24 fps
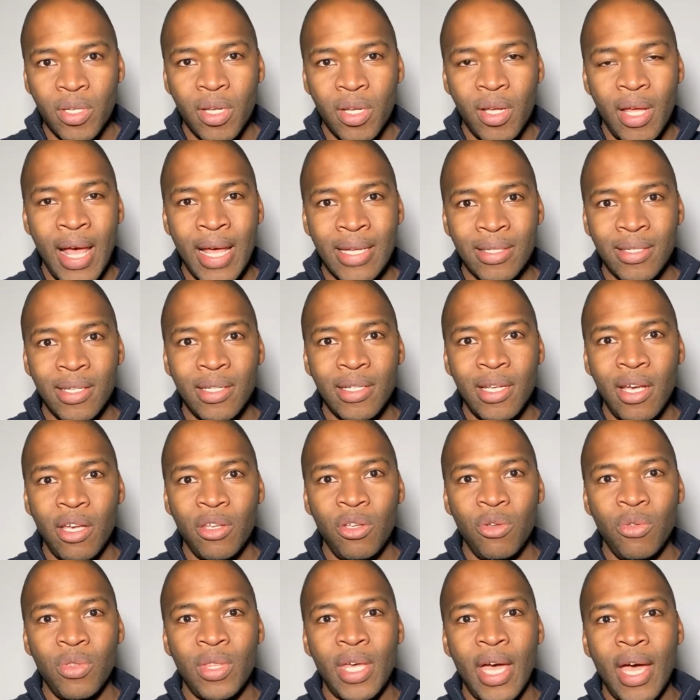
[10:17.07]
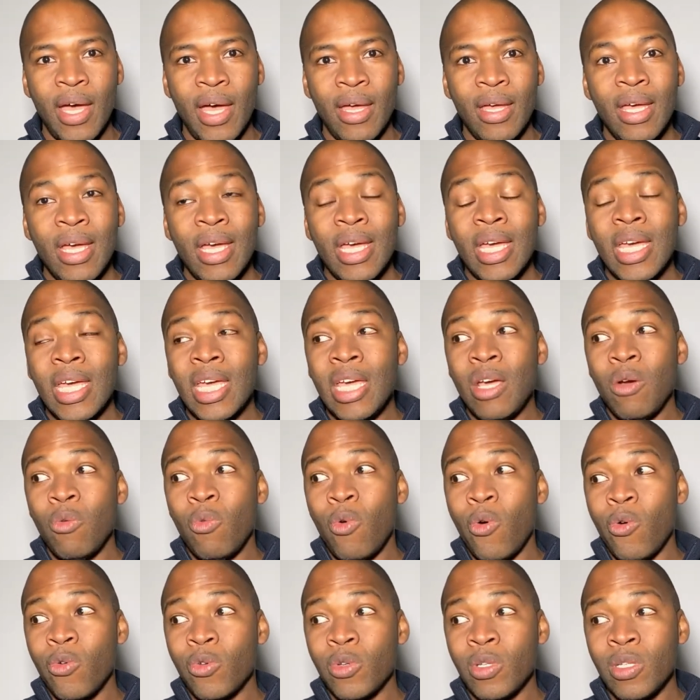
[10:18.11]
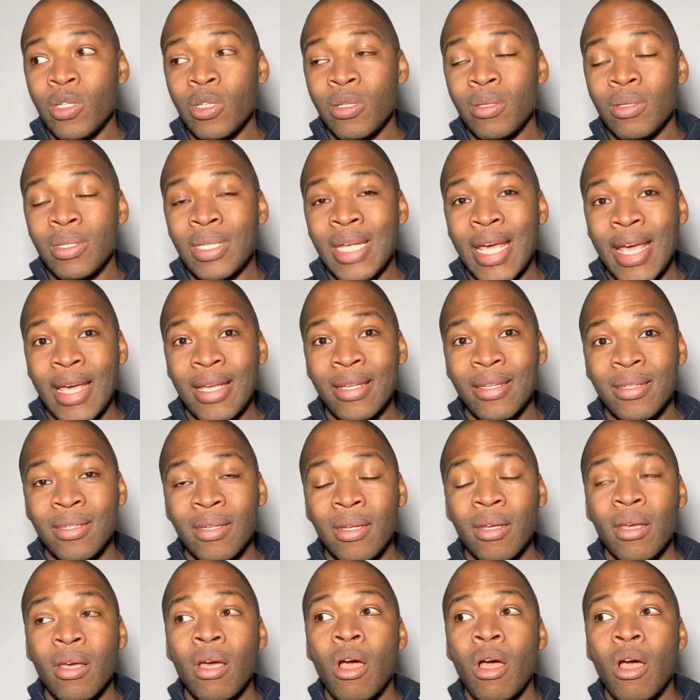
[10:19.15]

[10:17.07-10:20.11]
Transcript: has to tell you that it won't taste